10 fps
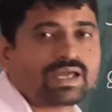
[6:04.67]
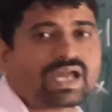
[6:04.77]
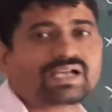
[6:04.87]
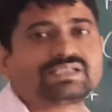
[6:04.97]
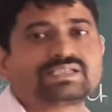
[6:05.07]

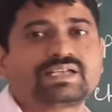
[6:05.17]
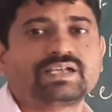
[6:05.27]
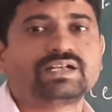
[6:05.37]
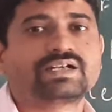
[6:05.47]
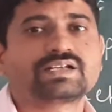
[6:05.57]

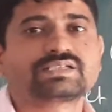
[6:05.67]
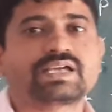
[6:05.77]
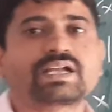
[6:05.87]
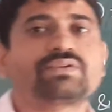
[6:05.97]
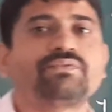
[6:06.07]
X
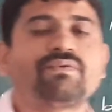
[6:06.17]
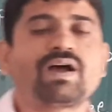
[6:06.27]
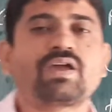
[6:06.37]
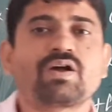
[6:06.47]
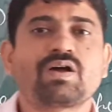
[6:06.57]
intersect
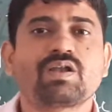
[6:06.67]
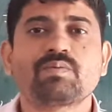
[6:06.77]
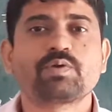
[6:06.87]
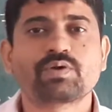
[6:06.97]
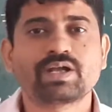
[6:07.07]
y. All
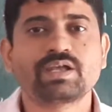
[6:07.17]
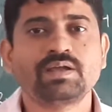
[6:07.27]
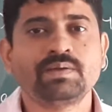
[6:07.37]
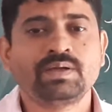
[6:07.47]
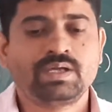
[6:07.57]
of you
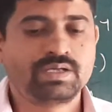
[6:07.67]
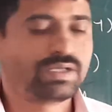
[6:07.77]
getting?